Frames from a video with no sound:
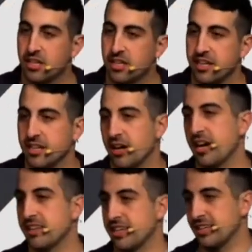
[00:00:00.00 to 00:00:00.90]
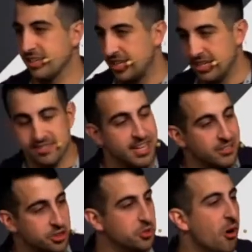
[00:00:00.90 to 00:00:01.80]
You know, I like, it's not
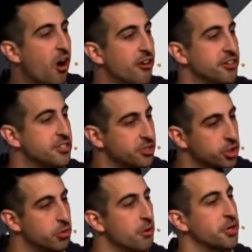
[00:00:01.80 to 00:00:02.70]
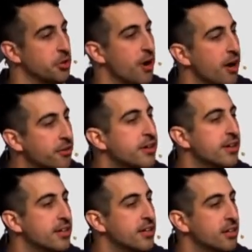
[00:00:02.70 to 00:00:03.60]
too hard to grow a crowd.
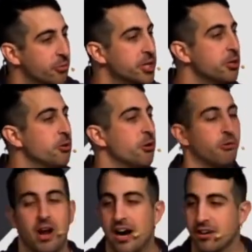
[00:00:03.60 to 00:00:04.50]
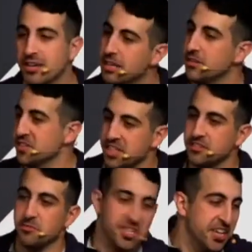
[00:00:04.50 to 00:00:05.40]
We can grow a crowd just getting some
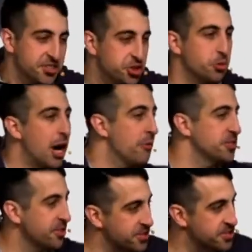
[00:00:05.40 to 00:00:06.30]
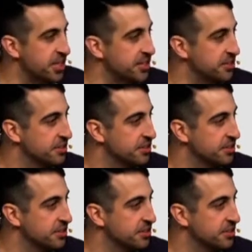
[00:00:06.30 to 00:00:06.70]
dancing chihuahuas on the stage.